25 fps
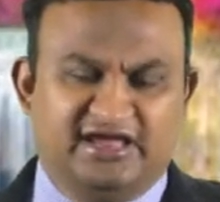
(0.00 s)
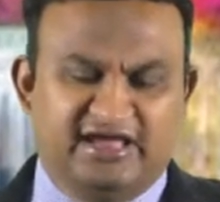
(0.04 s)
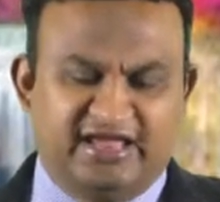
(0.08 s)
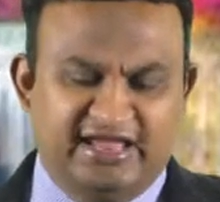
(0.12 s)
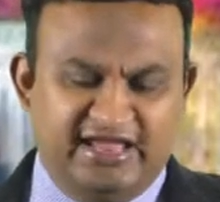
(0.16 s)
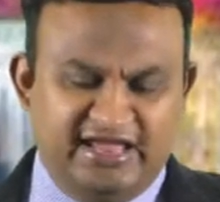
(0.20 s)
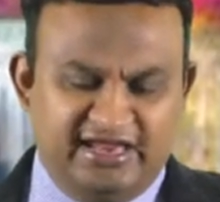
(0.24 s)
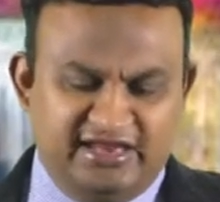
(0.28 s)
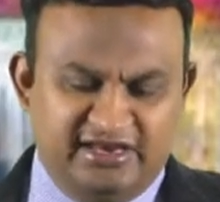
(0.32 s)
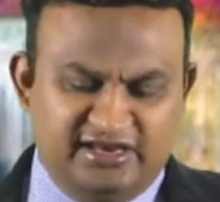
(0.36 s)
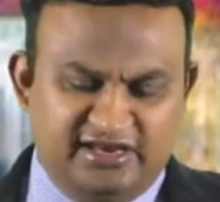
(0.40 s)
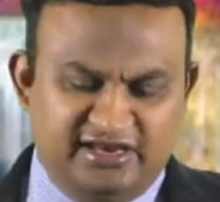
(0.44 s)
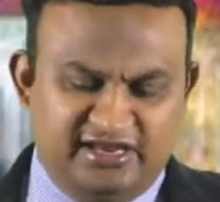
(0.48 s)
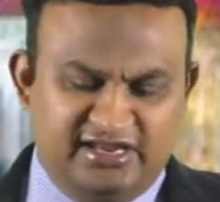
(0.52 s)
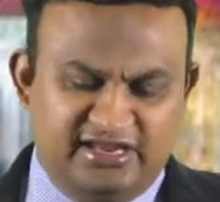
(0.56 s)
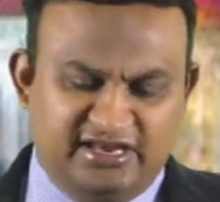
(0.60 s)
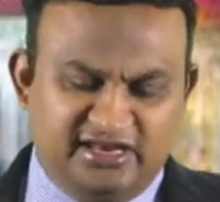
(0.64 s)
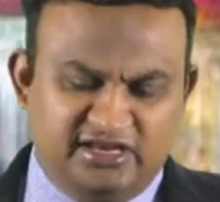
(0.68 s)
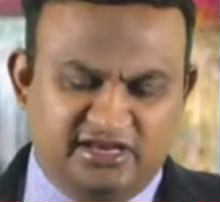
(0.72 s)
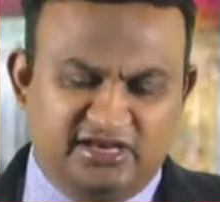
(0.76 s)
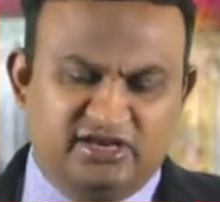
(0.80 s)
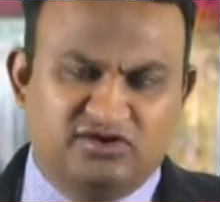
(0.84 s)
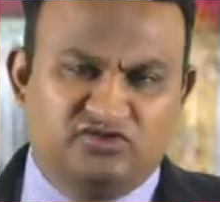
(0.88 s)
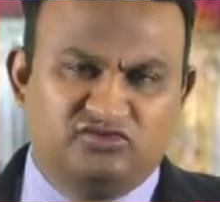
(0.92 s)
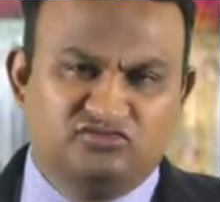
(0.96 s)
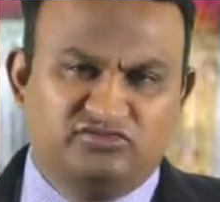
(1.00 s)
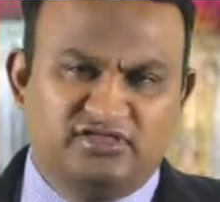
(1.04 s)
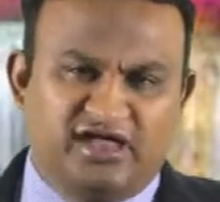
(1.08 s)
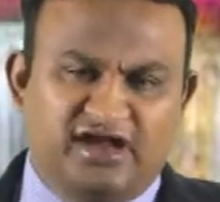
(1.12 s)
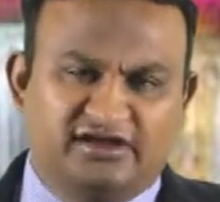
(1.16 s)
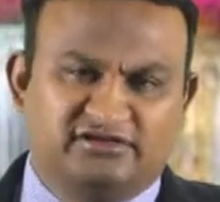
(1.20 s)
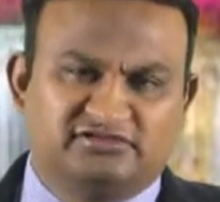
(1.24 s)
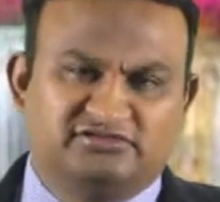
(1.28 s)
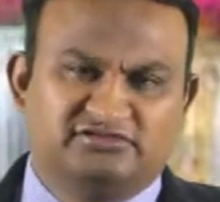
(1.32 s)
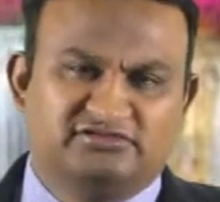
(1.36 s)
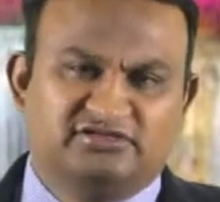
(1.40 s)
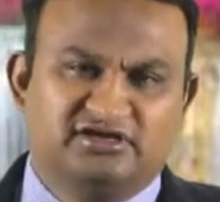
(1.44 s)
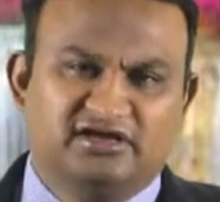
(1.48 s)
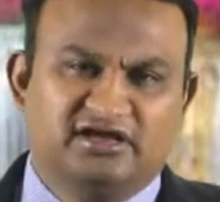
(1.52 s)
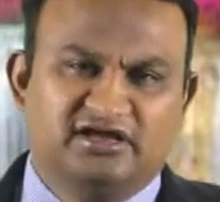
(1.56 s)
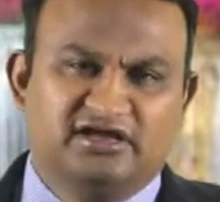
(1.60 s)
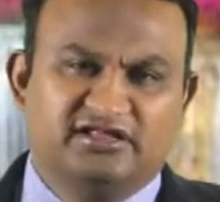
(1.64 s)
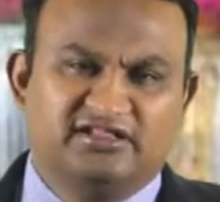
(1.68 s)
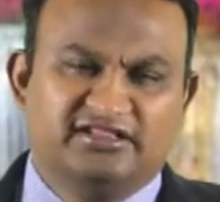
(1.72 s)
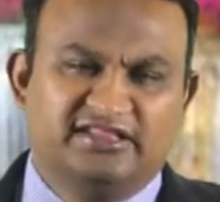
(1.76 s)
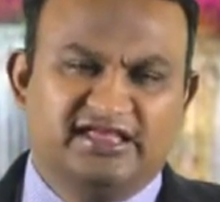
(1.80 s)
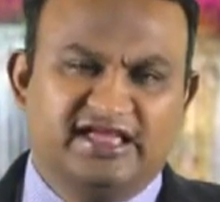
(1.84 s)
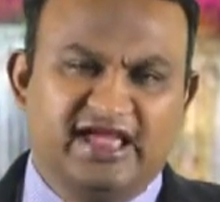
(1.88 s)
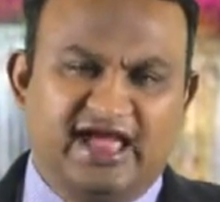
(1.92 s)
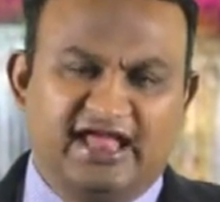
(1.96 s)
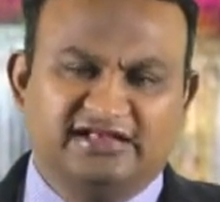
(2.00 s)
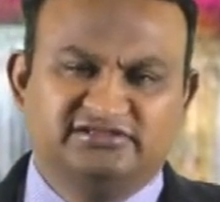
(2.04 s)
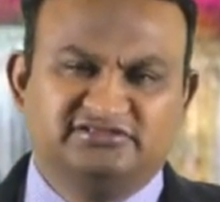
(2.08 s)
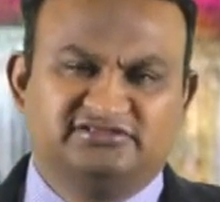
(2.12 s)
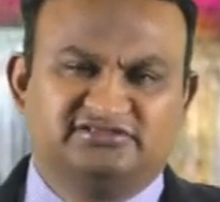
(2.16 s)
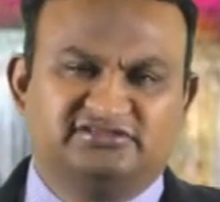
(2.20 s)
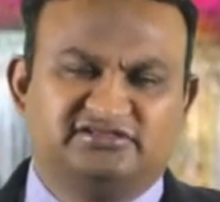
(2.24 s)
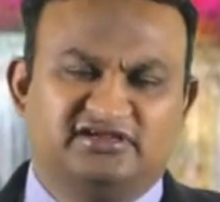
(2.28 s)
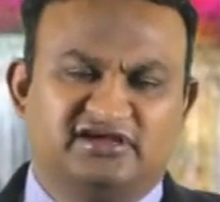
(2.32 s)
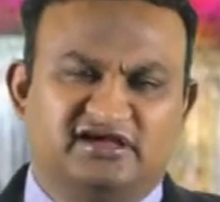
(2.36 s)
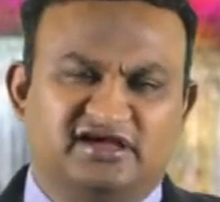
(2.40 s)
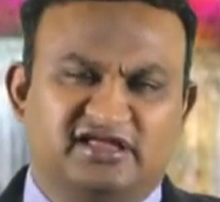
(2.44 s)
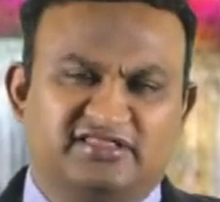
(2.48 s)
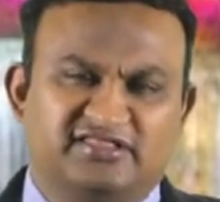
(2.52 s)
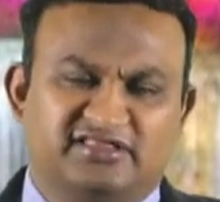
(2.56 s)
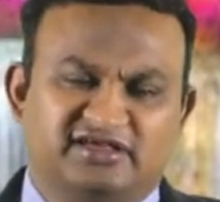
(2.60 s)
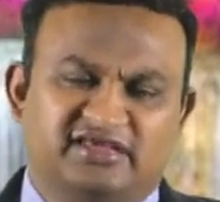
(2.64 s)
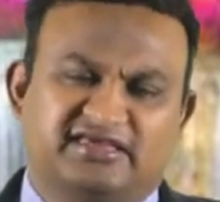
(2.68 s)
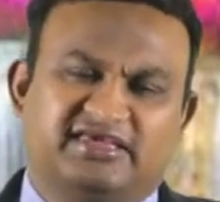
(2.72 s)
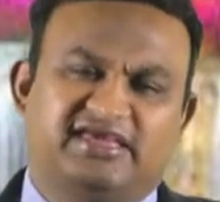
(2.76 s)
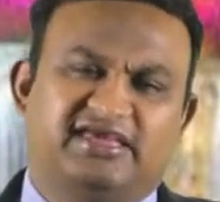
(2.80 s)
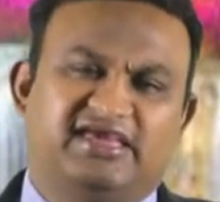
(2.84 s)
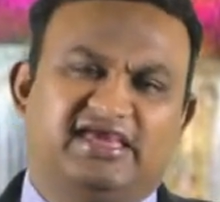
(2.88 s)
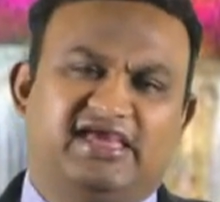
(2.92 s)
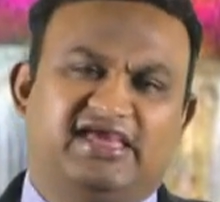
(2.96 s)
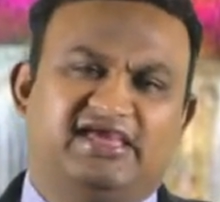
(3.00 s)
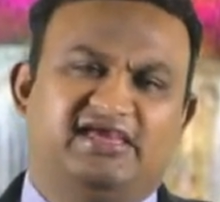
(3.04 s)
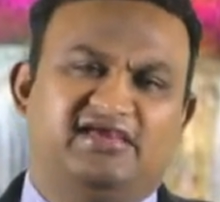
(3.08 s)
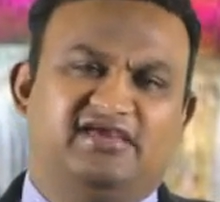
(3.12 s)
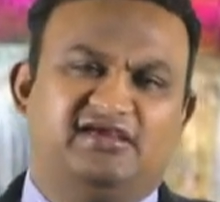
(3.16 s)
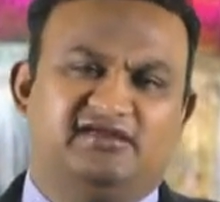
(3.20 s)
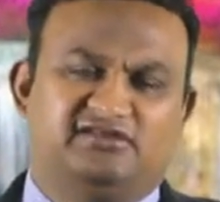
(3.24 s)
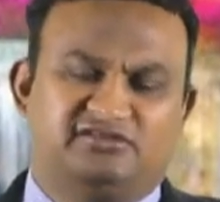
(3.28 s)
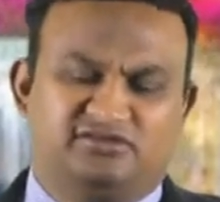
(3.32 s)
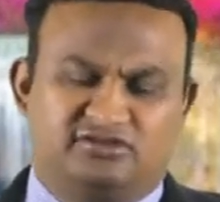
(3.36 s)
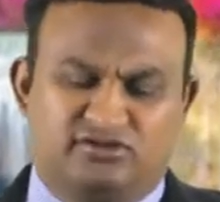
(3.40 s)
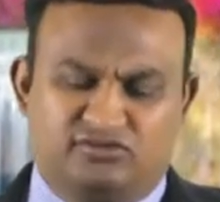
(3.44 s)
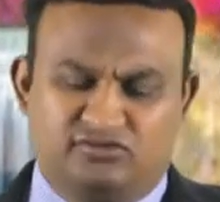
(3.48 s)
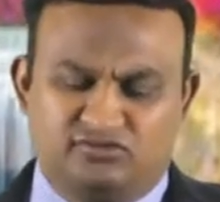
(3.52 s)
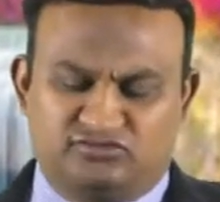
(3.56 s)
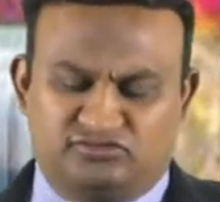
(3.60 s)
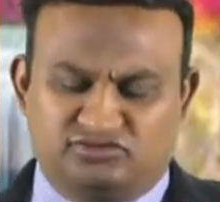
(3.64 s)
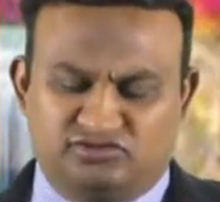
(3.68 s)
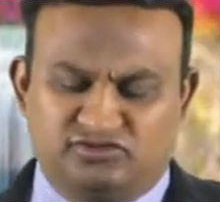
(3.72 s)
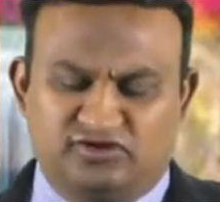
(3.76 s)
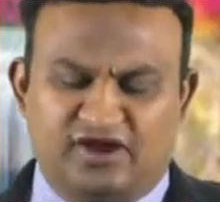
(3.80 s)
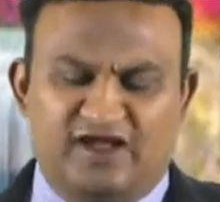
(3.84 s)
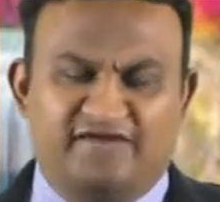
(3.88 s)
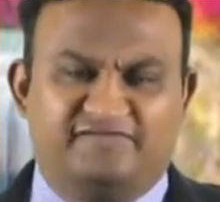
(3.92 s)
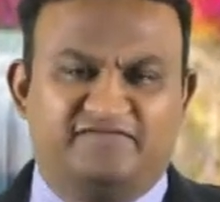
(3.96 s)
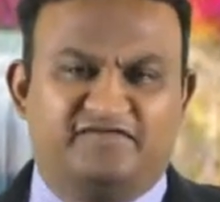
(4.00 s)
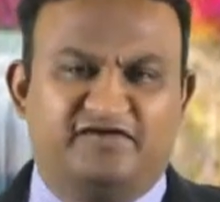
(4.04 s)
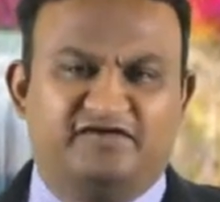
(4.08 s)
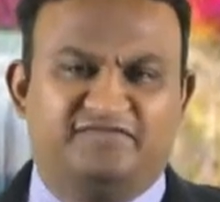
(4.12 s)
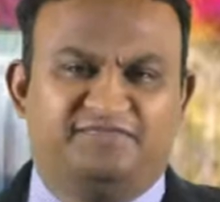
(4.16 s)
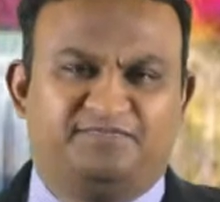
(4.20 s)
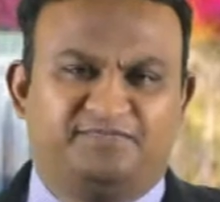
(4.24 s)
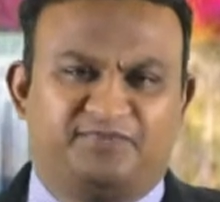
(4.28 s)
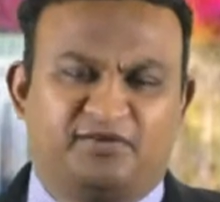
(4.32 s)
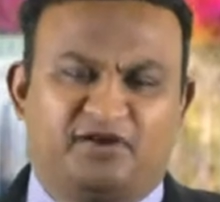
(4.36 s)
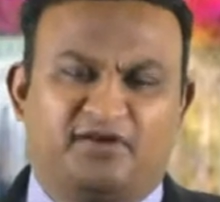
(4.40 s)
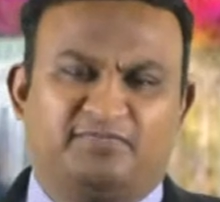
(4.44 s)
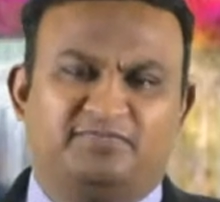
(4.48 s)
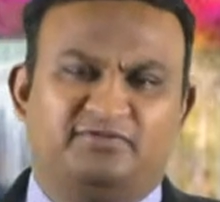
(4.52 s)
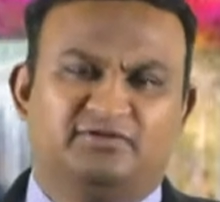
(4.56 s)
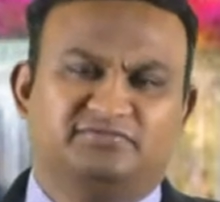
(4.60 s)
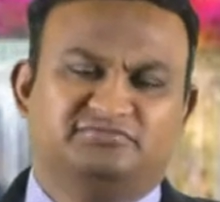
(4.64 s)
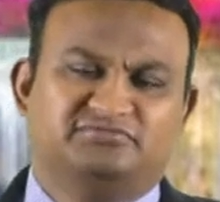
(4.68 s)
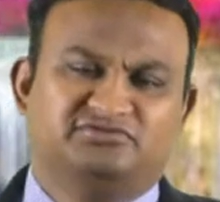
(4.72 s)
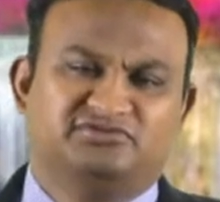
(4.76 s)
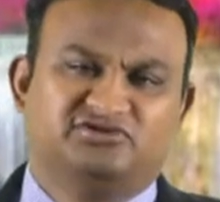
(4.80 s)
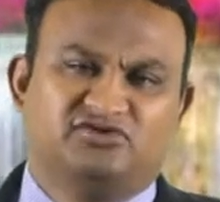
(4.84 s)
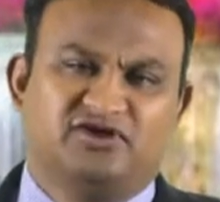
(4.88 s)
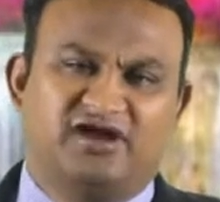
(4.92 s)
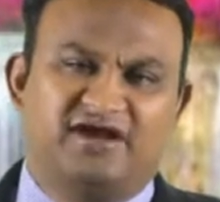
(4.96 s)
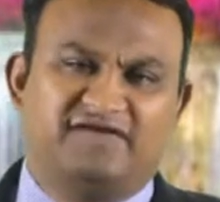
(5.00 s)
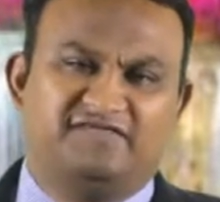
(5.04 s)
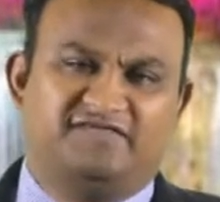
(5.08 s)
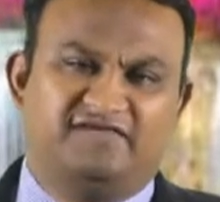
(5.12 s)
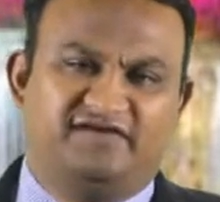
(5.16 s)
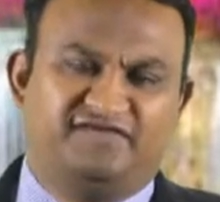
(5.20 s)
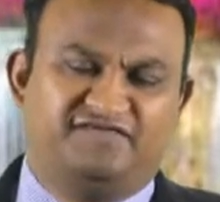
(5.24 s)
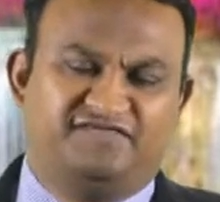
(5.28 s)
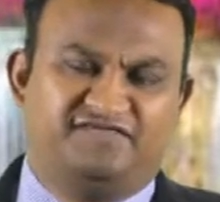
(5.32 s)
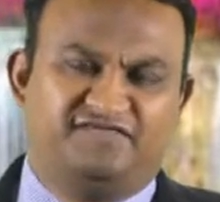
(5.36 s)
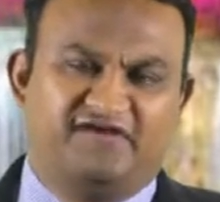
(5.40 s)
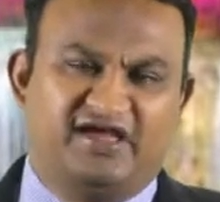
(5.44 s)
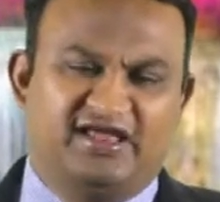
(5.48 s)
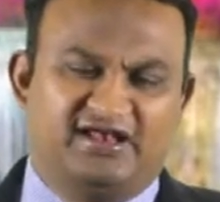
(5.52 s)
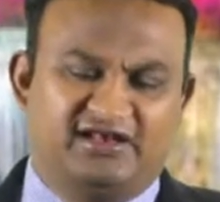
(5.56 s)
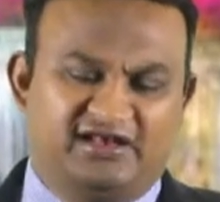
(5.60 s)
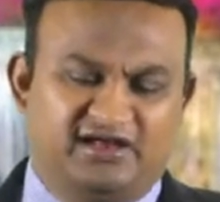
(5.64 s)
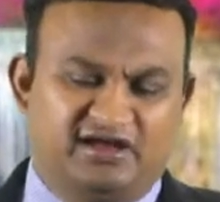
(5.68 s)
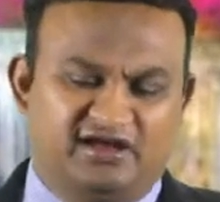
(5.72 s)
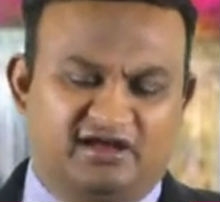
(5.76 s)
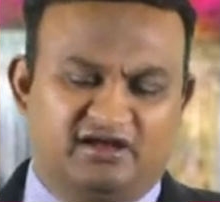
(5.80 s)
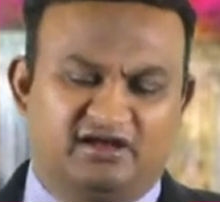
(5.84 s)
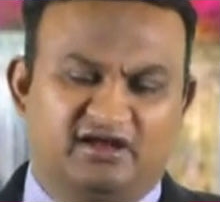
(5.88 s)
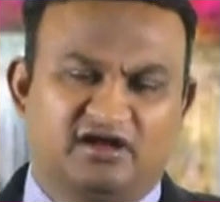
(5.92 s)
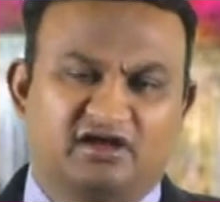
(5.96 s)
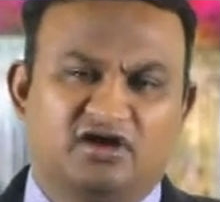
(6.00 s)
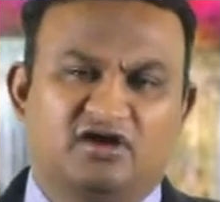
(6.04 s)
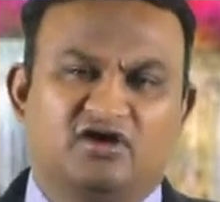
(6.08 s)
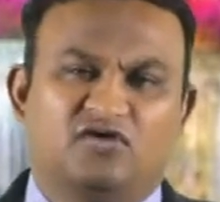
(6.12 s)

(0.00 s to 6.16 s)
He knew that the answer and the key through to every problem, to every failure,